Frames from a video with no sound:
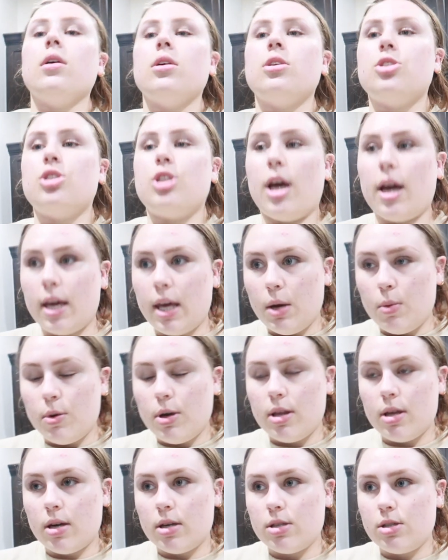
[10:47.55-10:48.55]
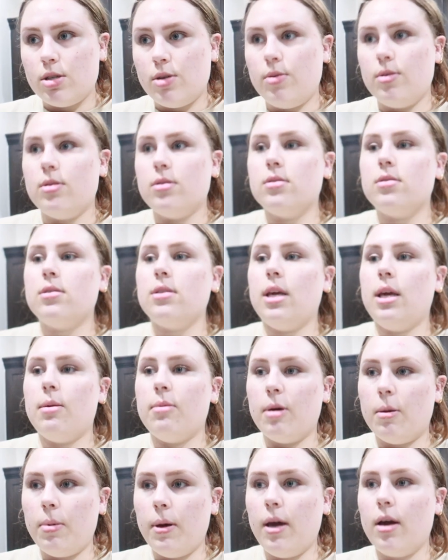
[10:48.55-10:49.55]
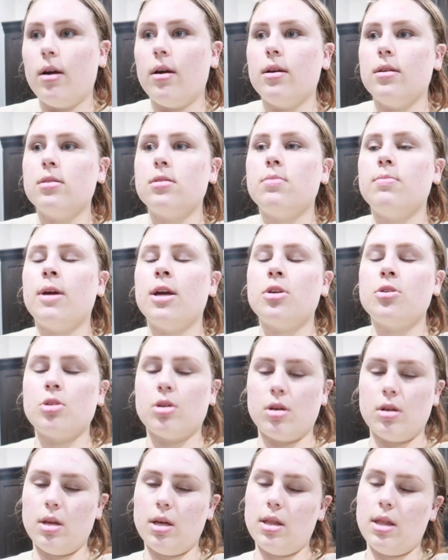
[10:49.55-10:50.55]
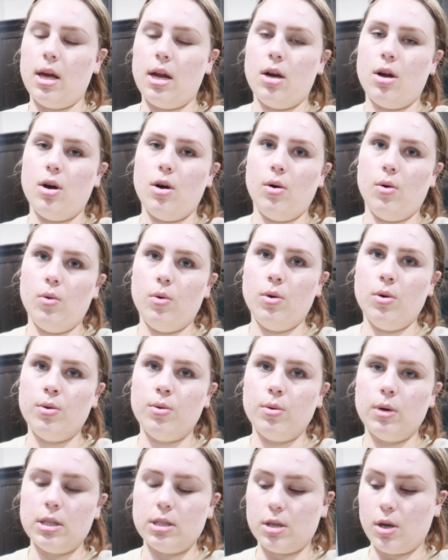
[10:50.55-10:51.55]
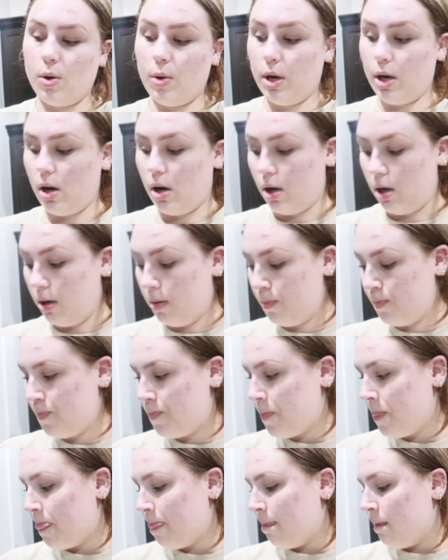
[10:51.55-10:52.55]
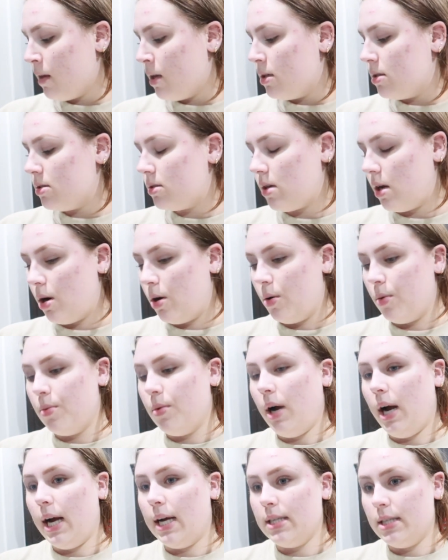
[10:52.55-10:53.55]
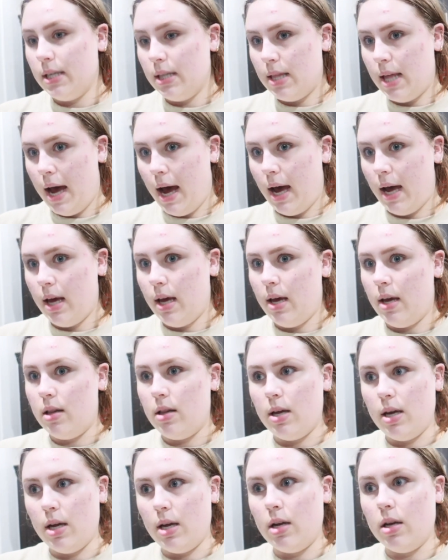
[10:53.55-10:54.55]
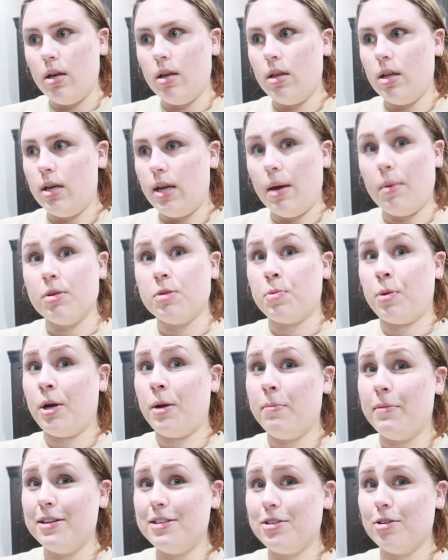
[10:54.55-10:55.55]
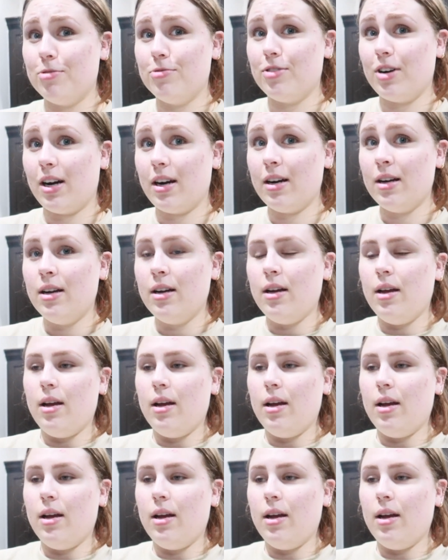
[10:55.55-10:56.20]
check in with our students, email parents, make sure that they know what's going on. So I did that, and then the day was pretty much over.